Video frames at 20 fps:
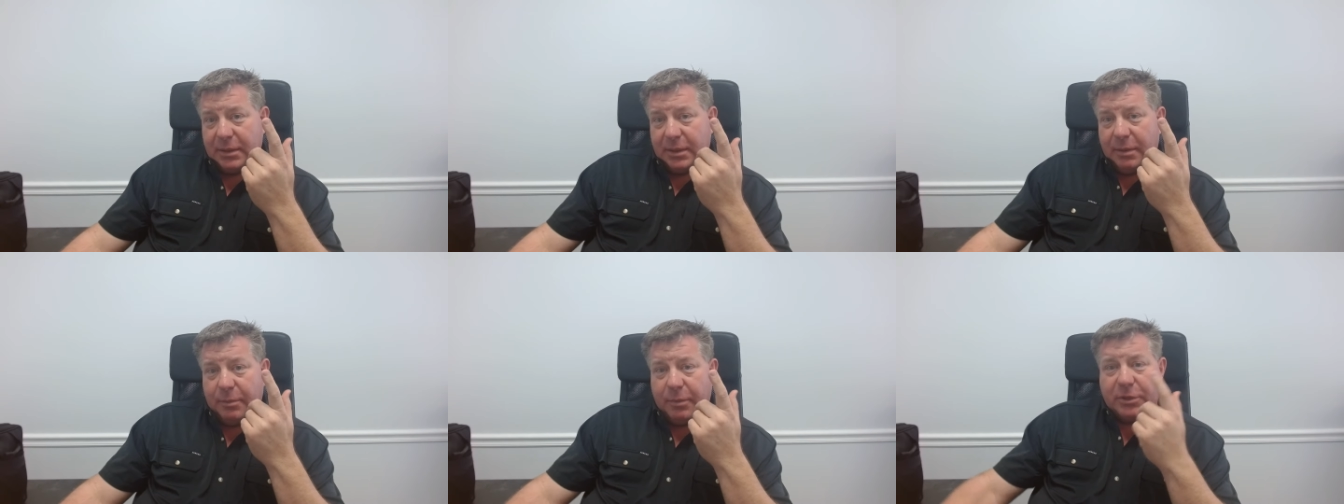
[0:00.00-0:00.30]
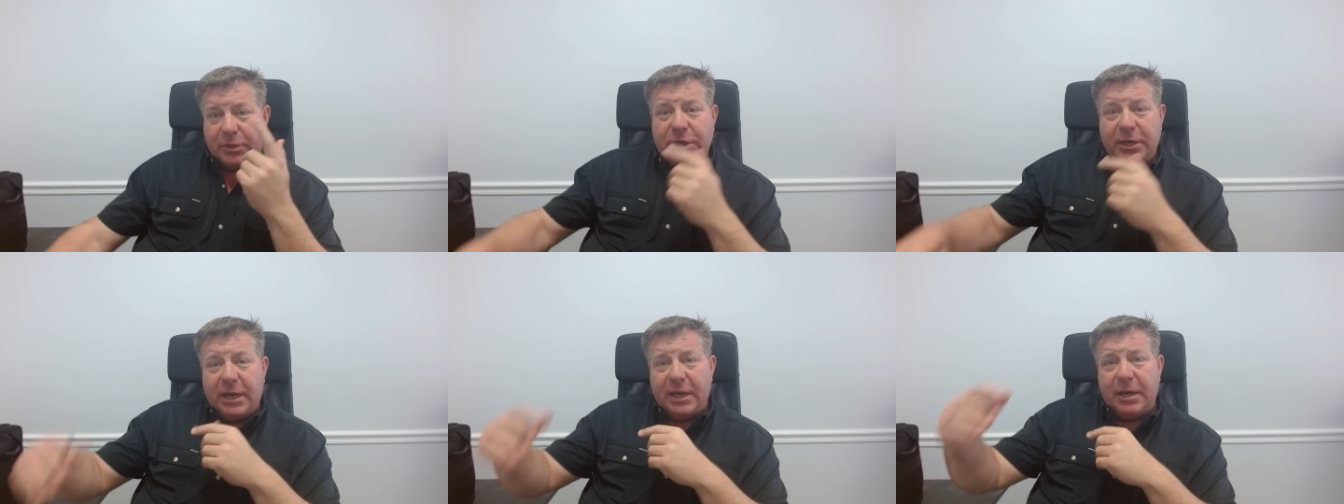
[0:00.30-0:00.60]

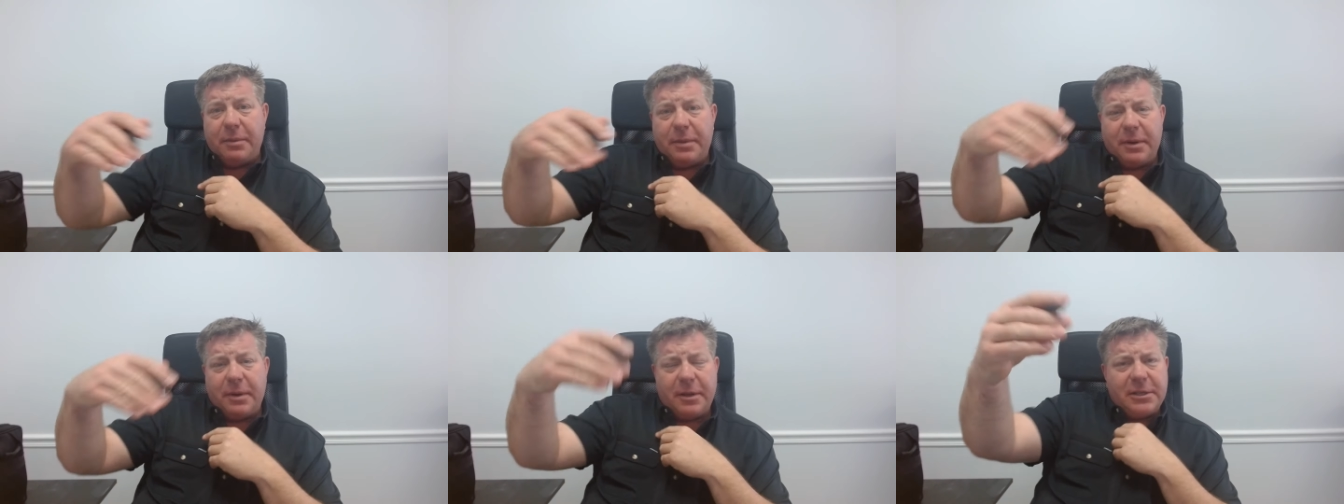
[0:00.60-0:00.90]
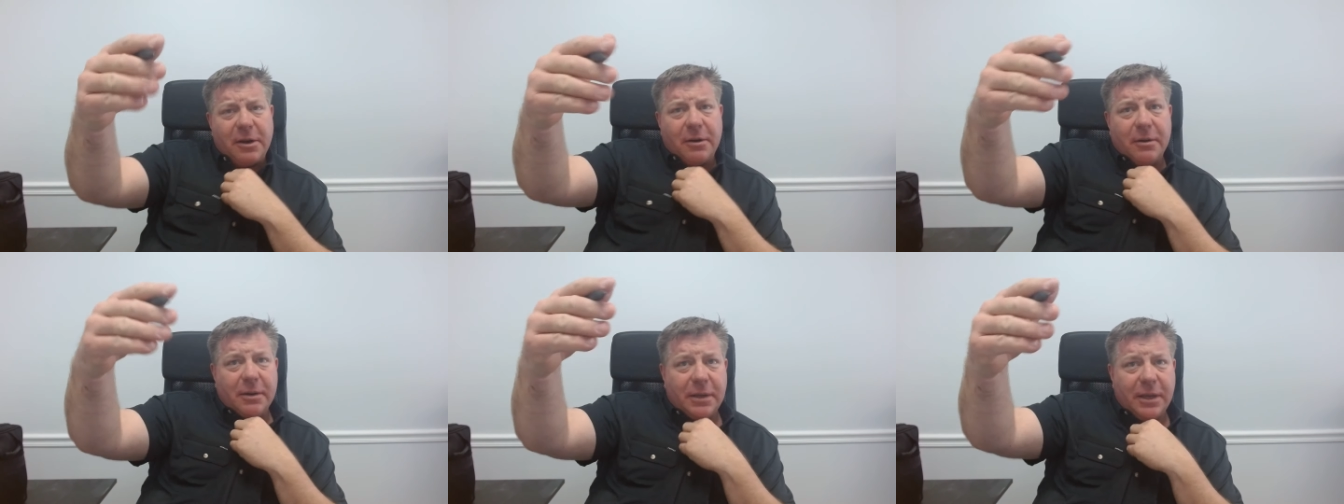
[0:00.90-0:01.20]
But you need them to
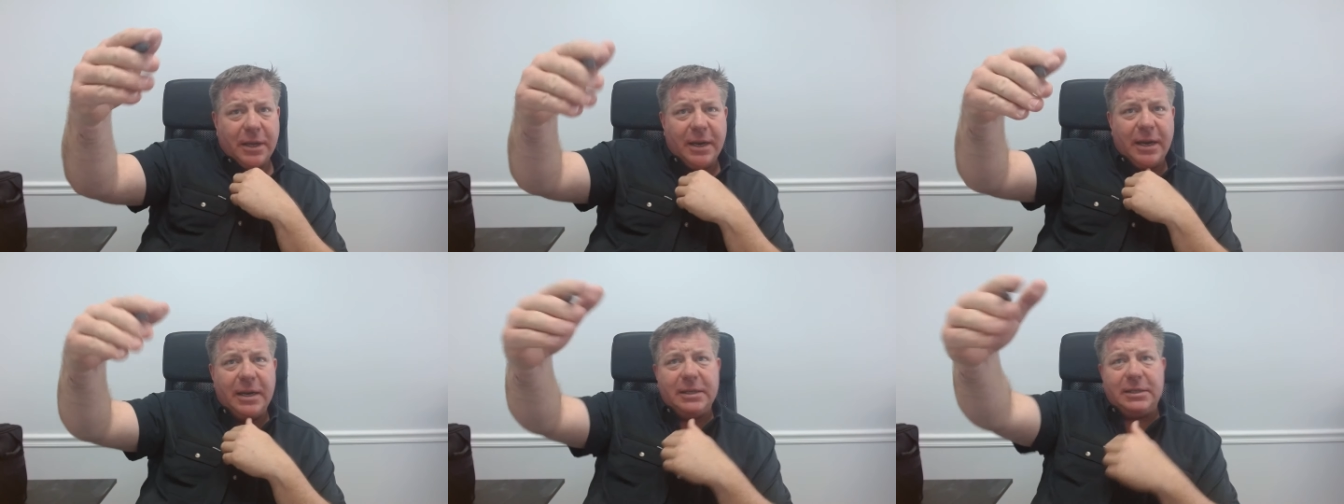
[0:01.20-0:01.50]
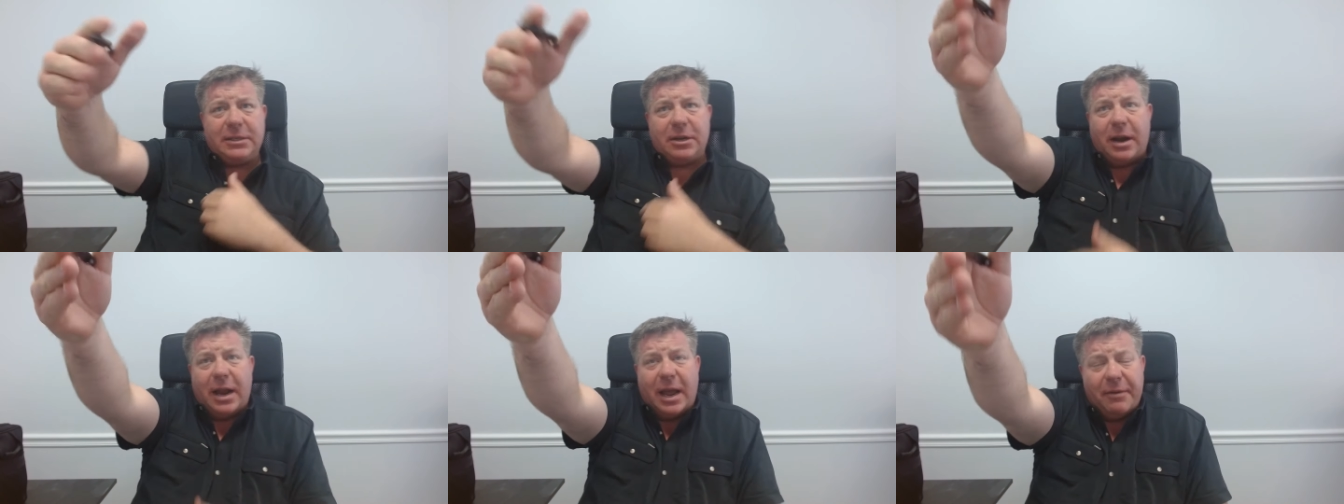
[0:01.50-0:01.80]
start. You need to
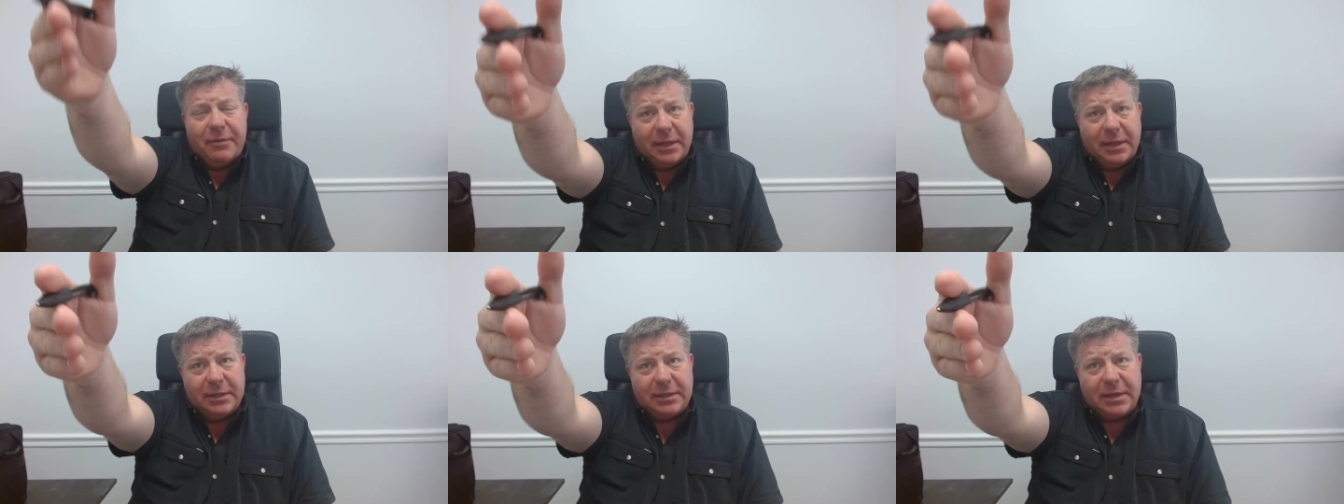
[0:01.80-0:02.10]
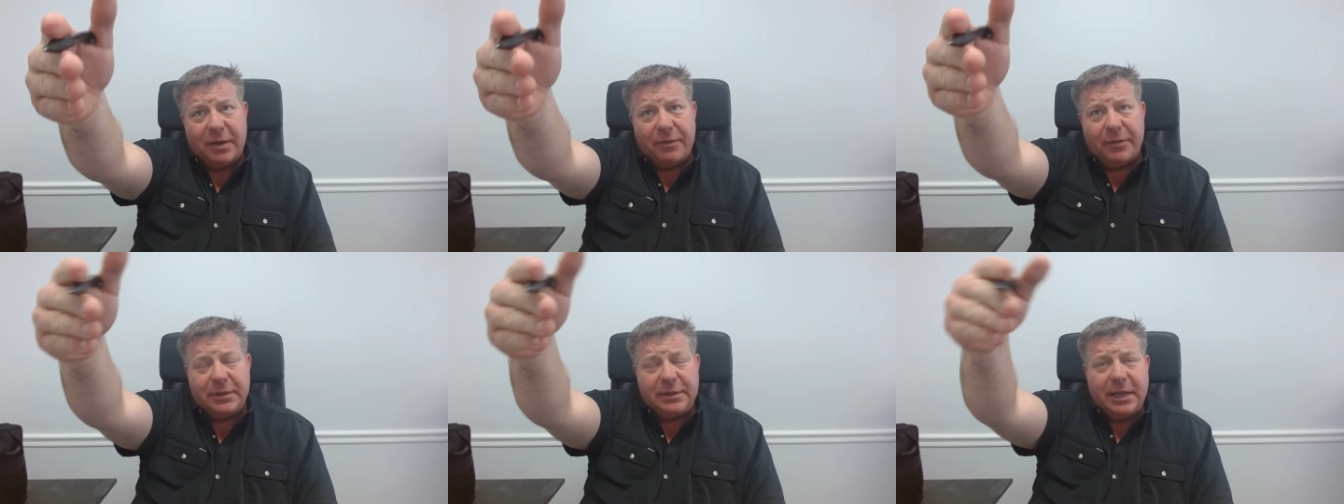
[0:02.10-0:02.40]
start having these
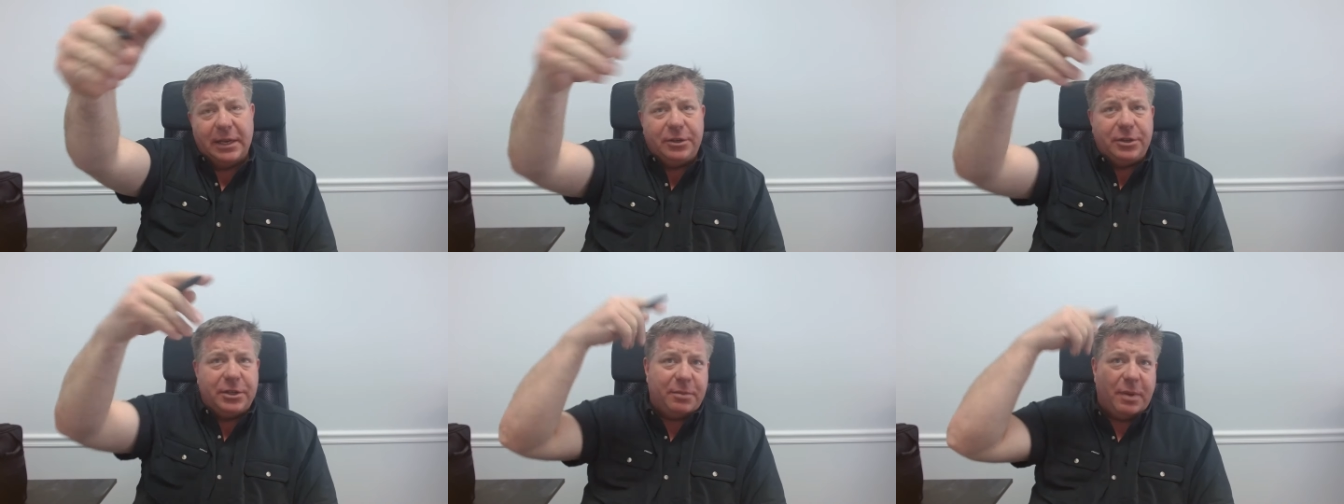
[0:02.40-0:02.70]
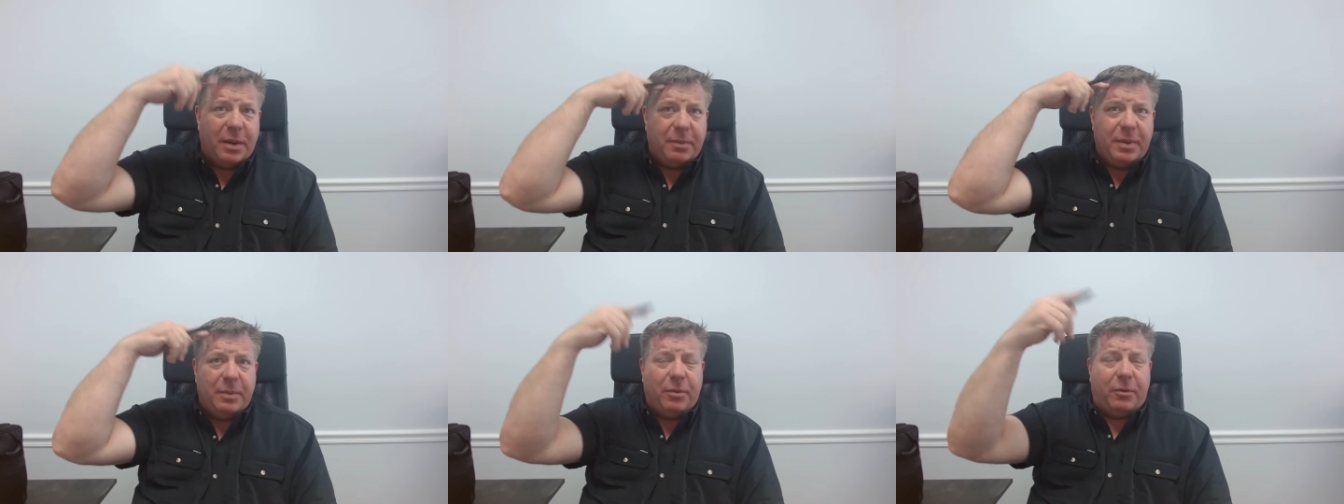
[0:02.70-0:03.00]
conversations,
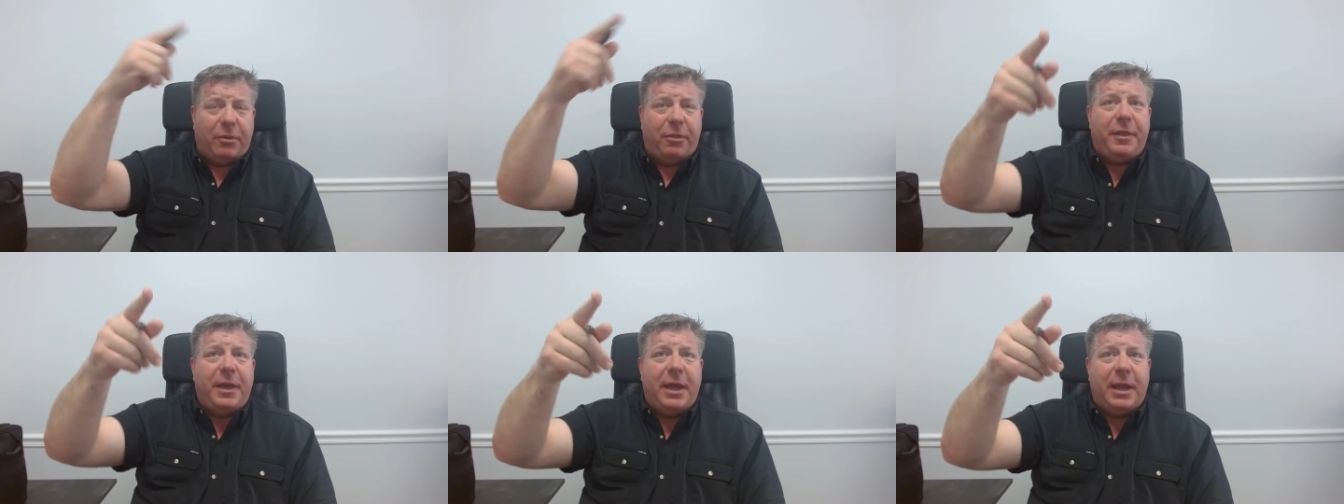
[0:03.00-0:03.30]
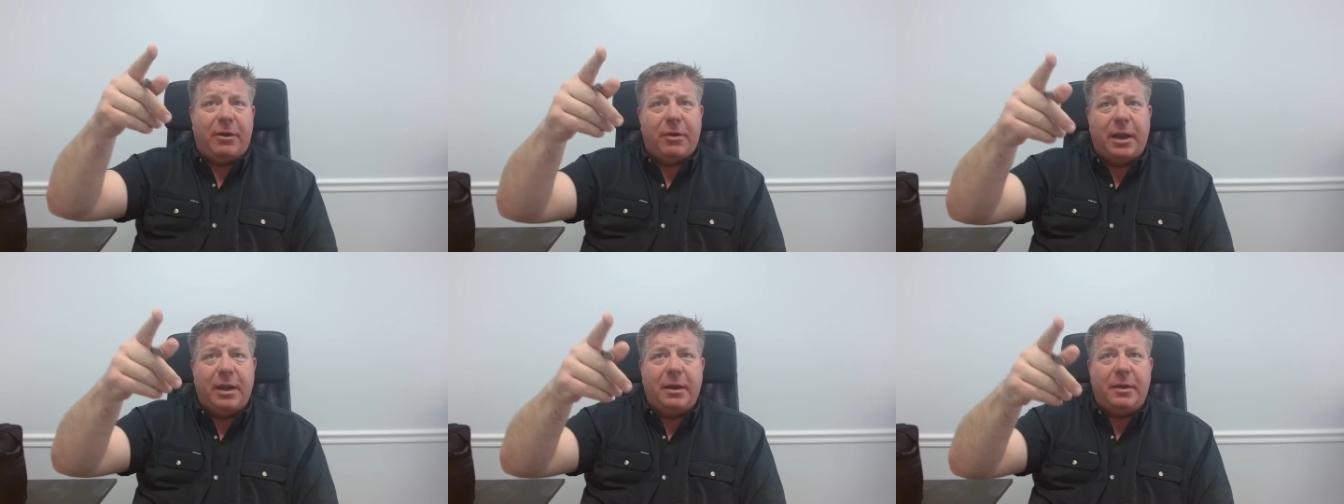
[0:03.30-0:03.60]
make people
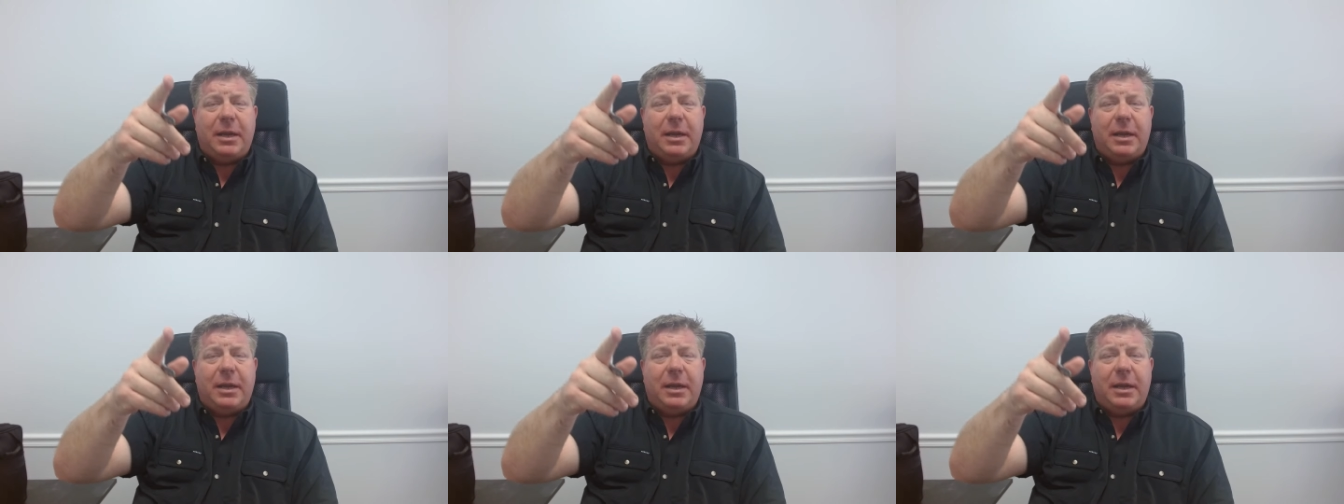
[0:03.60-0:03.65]
think, right?